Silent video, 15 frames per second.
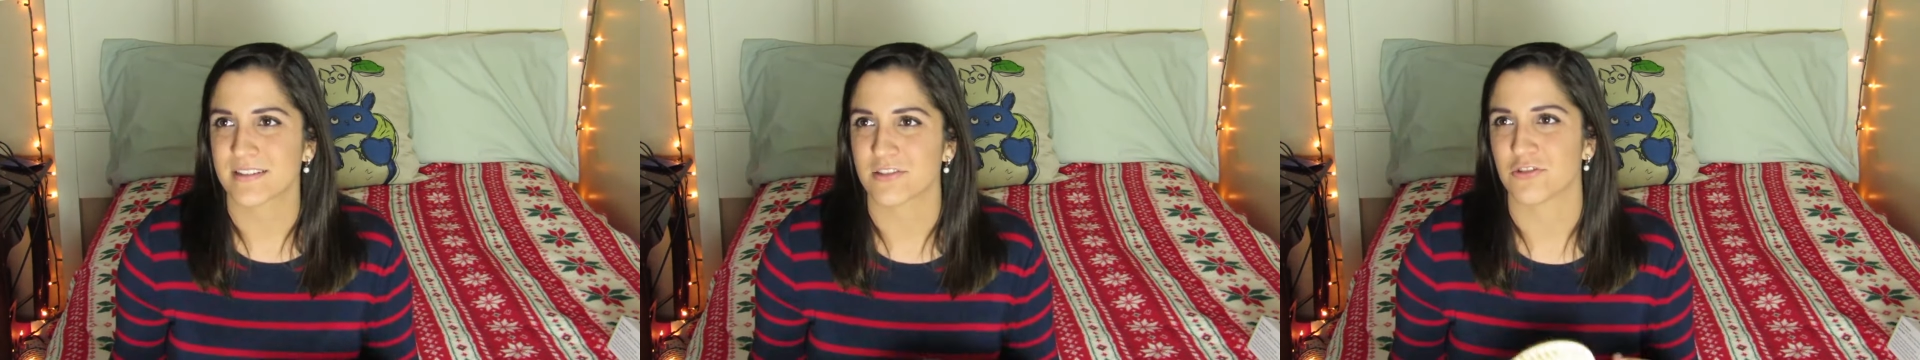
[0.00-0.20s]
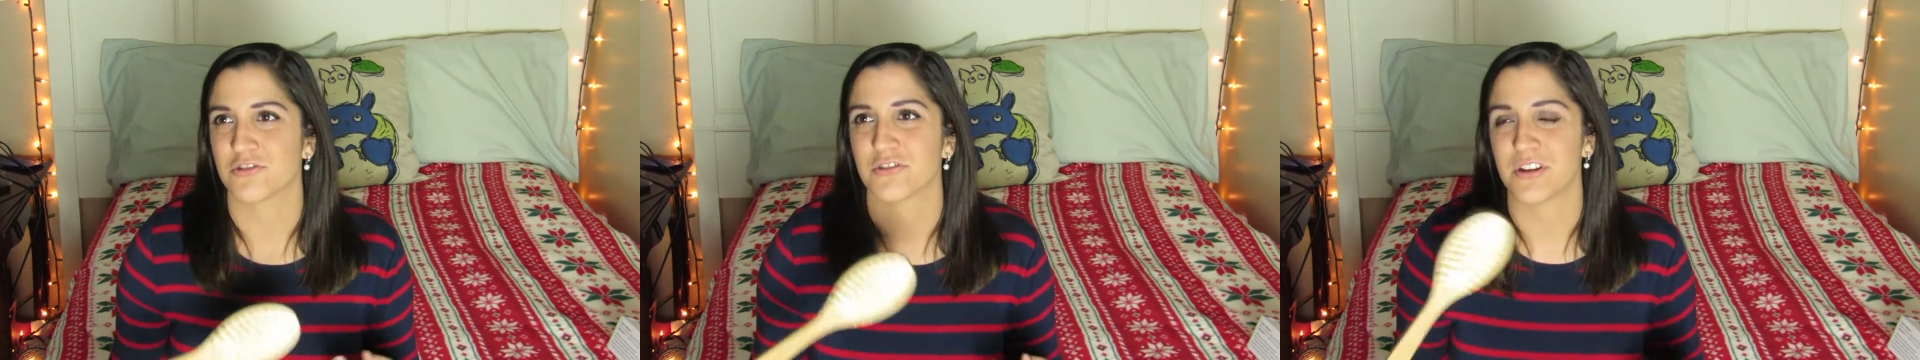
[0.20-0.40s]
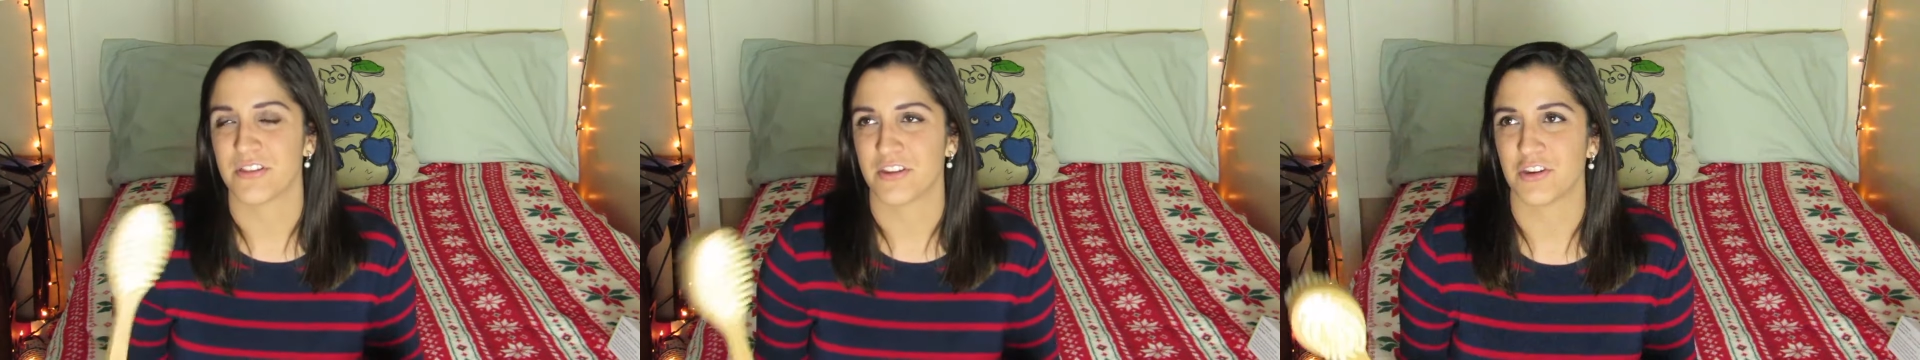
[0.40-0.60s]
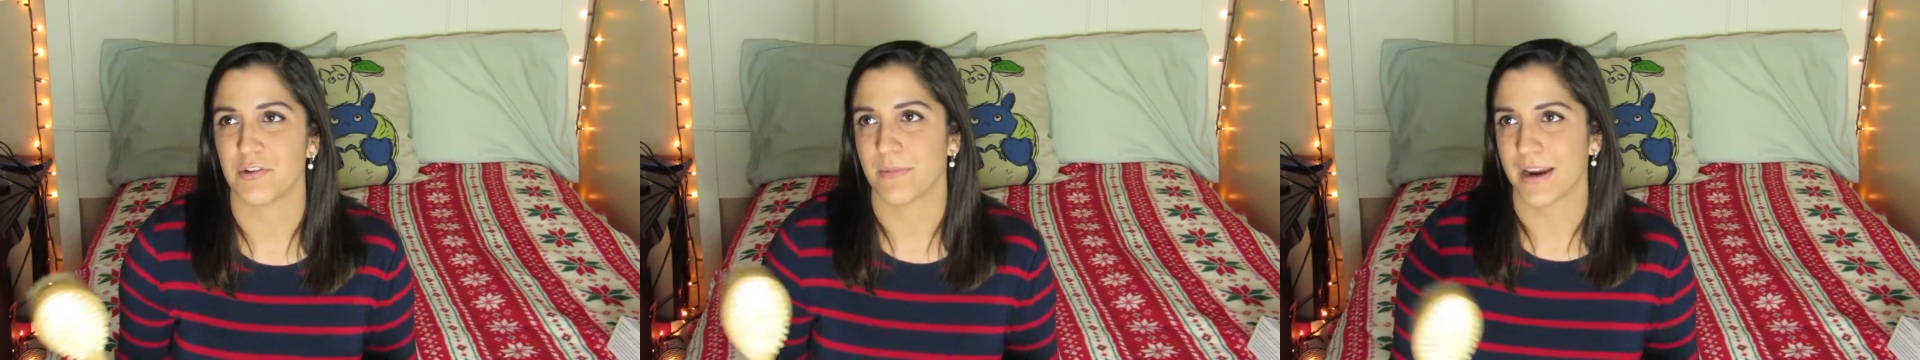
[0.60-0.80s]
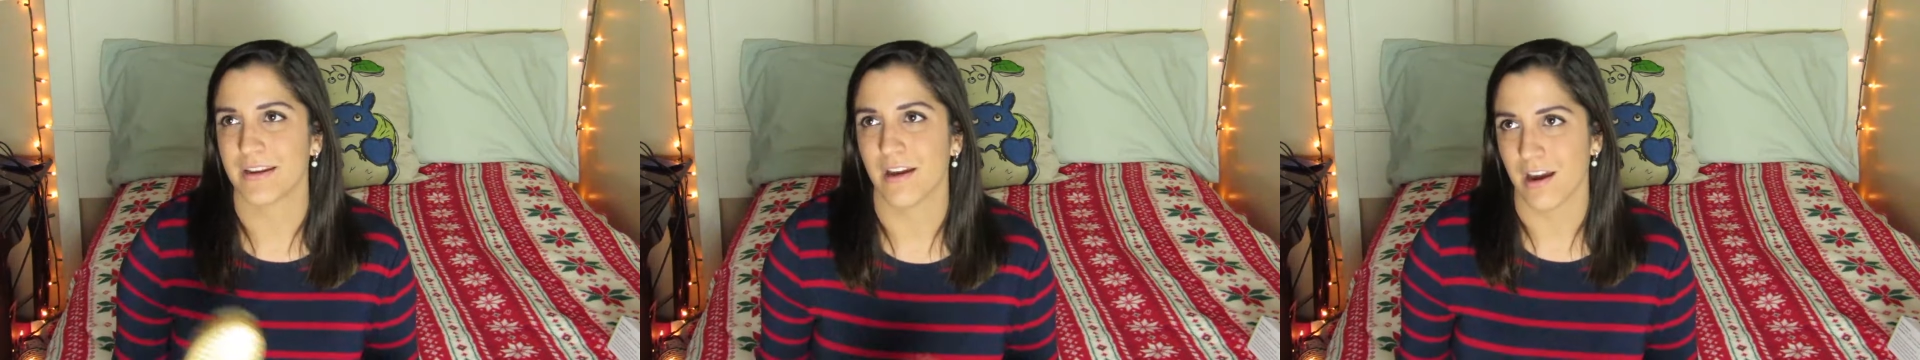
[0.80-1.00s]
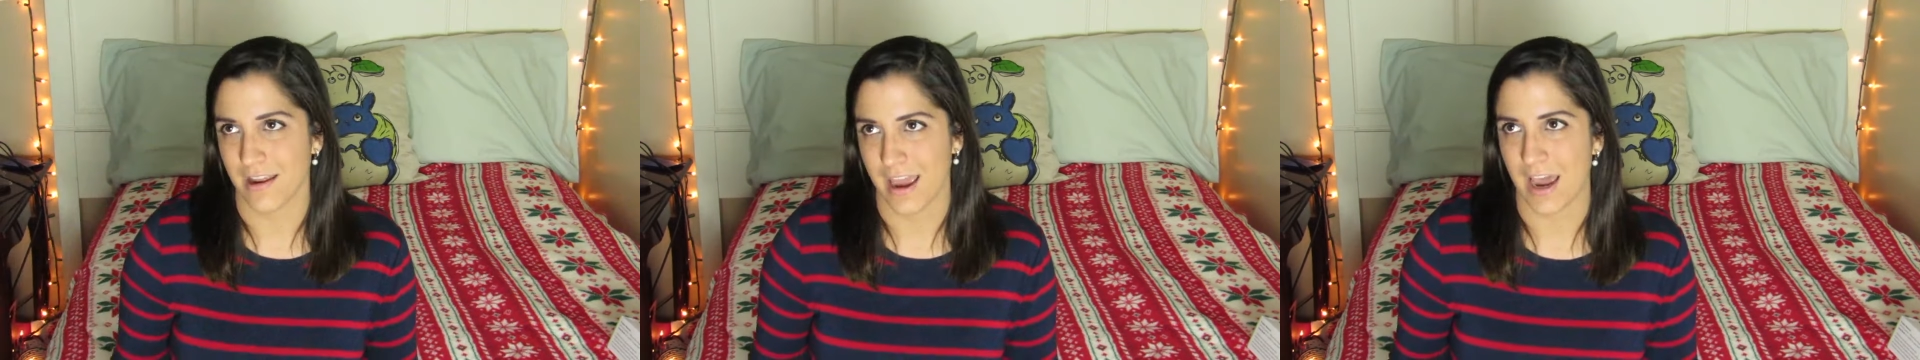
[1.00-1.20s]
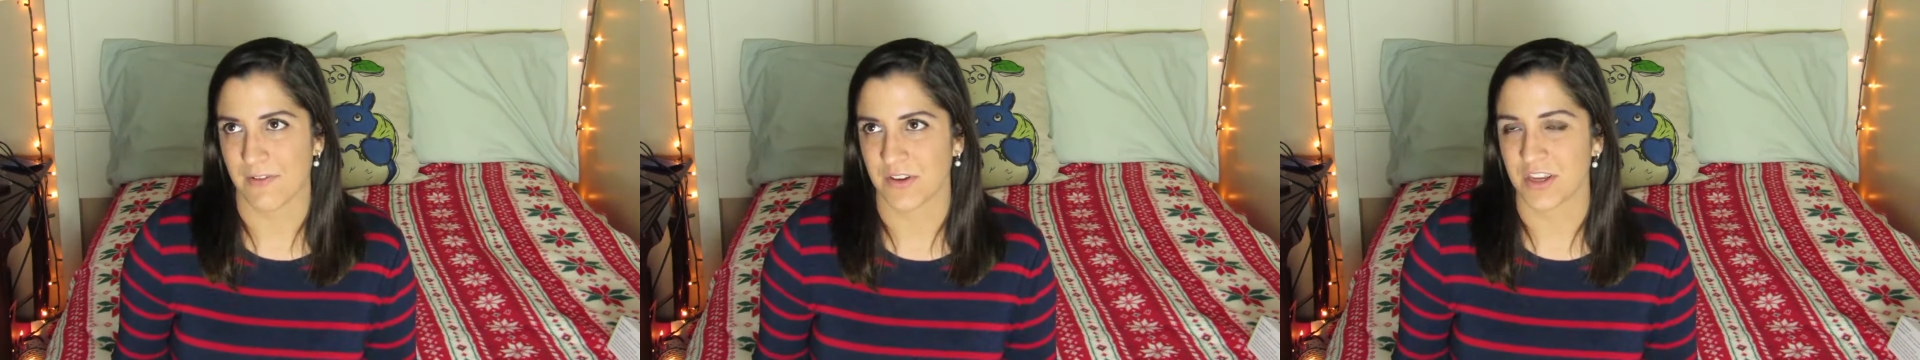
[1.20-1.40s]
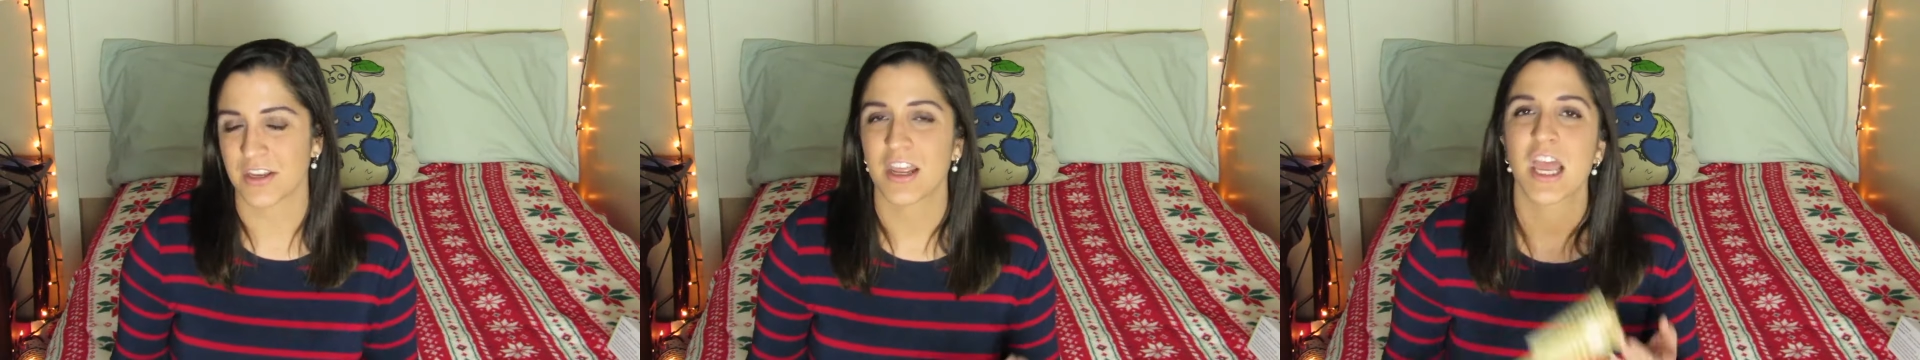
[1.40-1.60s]
surgery, then you might not have
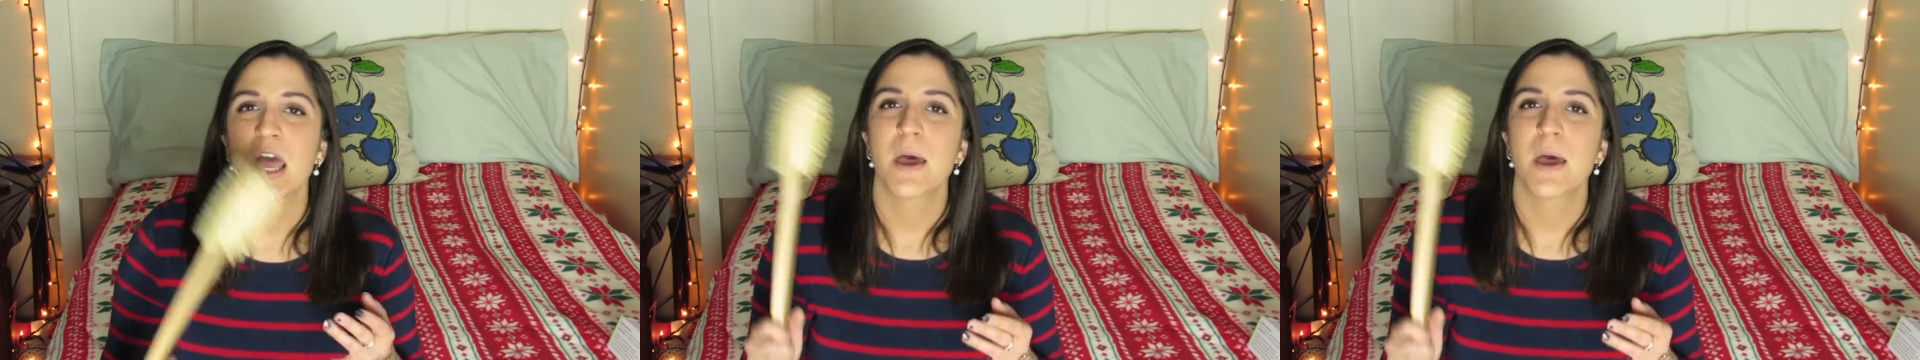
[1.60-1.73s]
it.